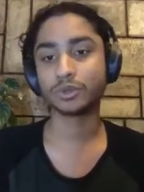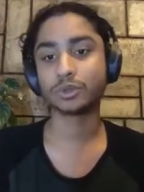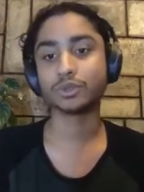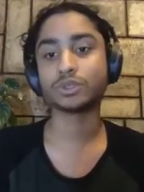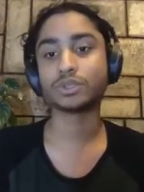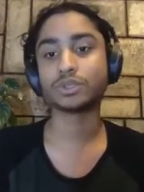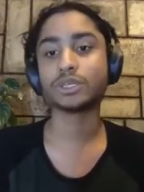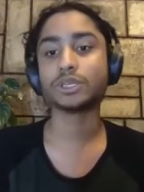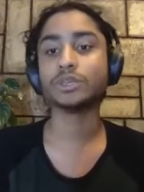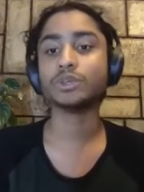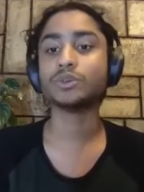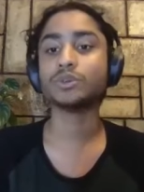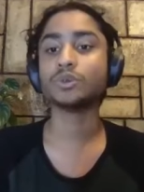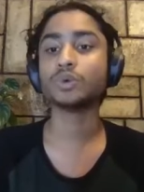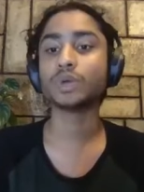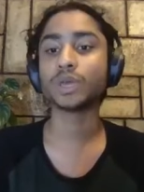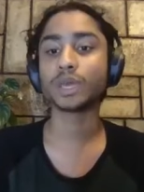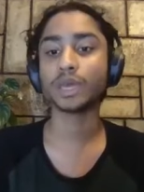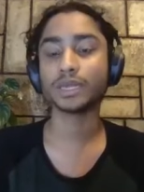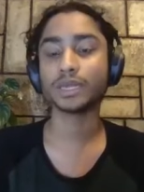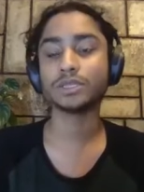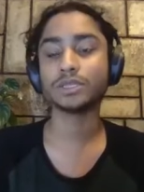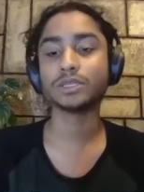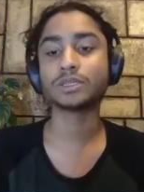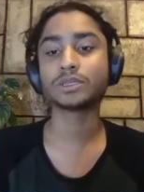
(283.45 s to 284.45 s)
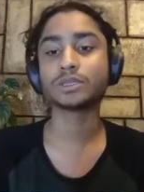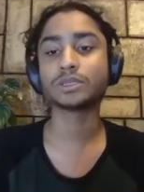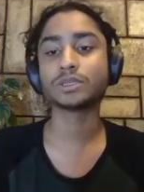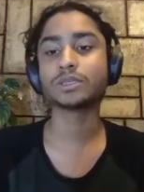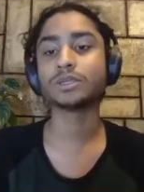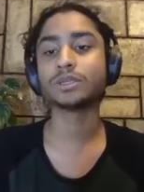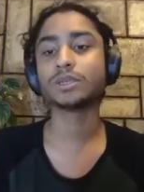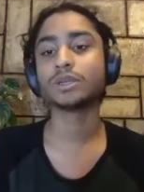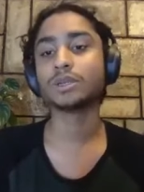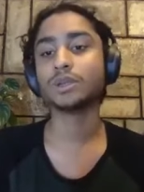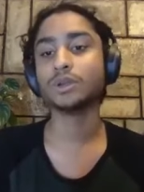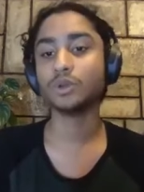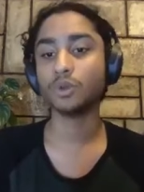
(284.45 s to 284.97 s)
You see, you can't
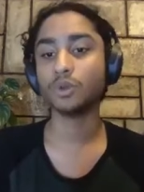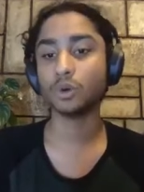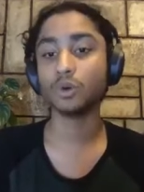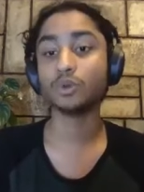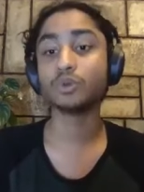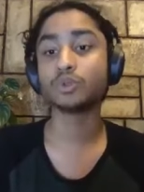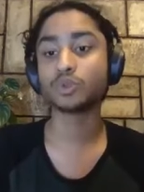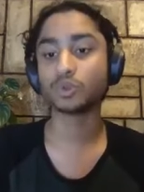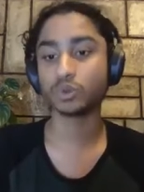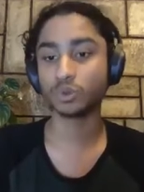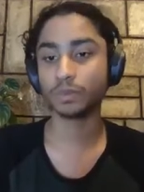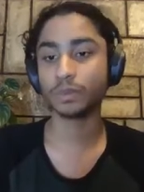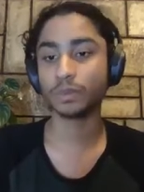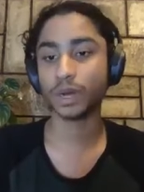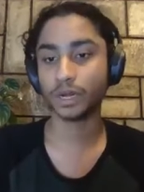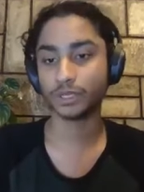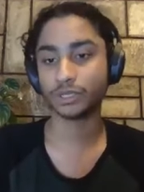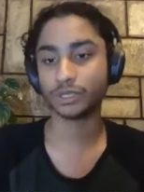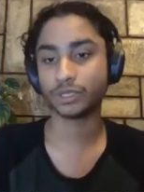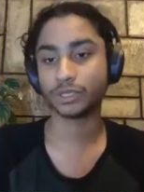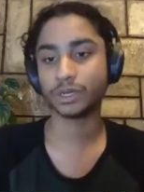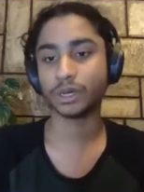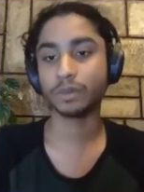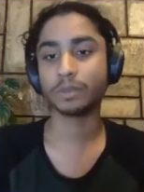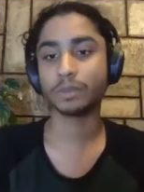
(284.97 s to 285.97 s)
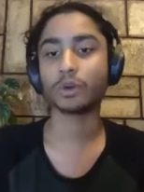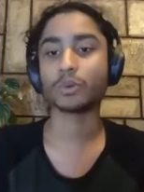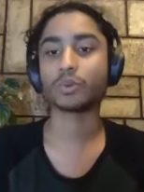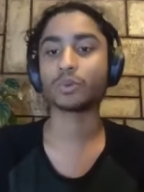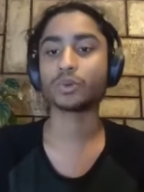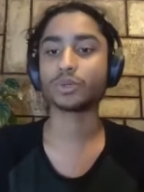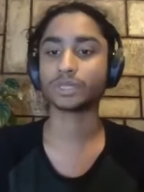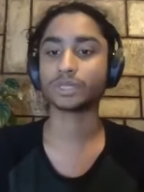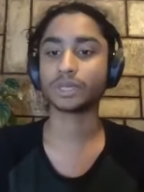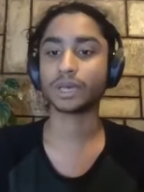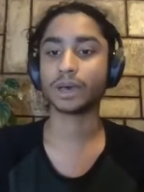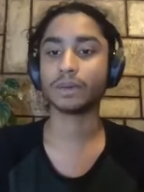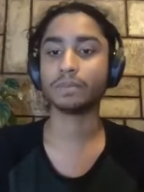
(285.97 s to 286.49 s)
know too much about
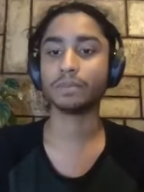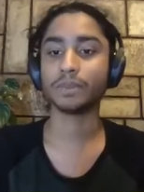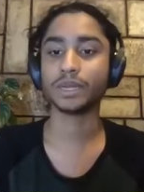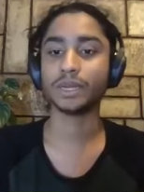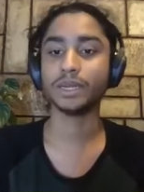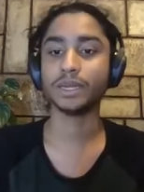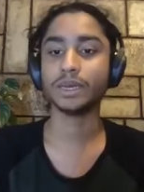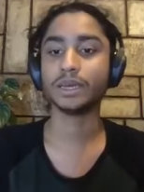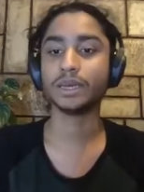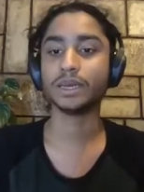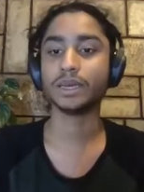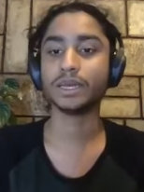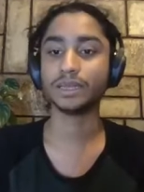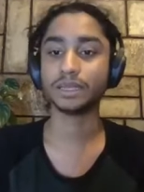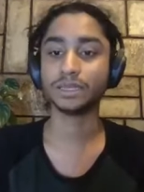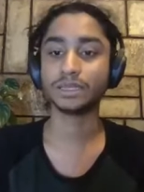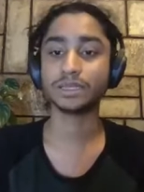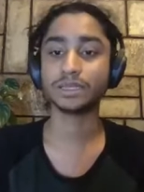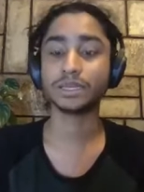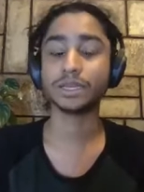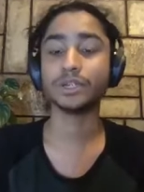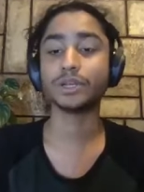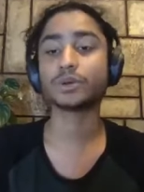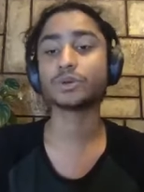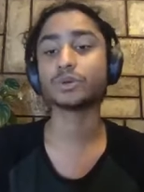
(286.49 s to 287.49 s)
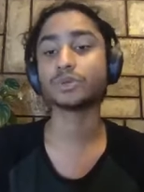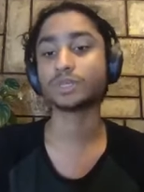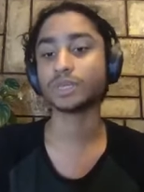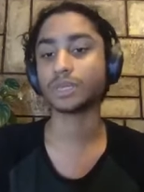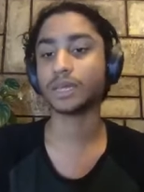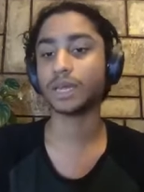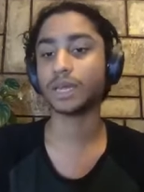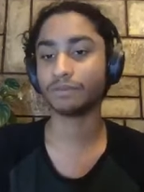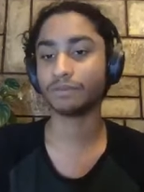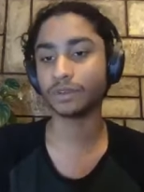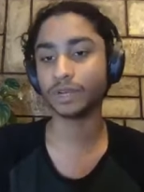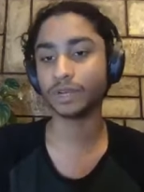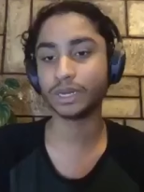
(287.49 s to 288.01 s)
what's happening in this area because
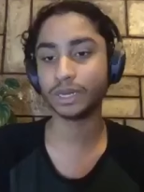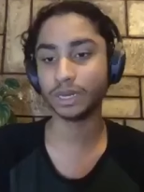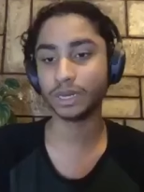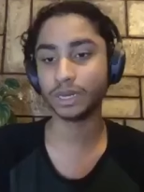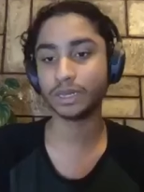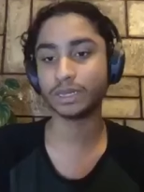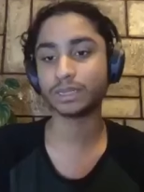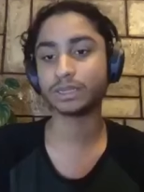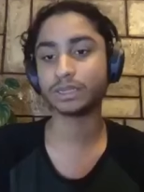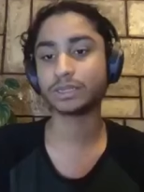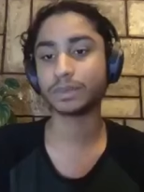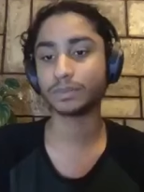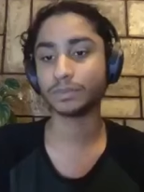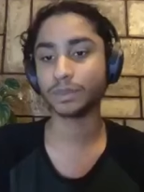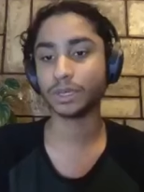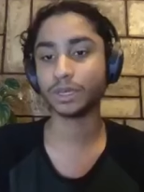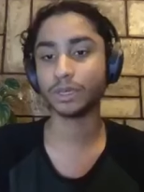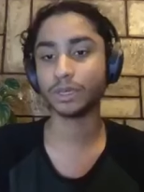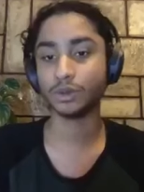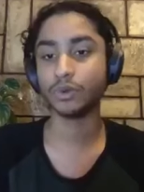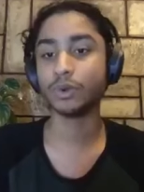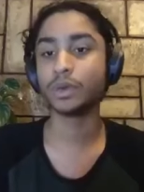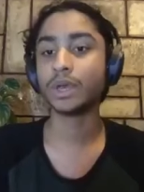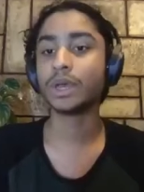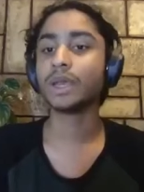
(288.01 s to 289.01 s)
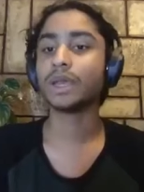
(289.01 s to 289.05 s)
every day there's something new.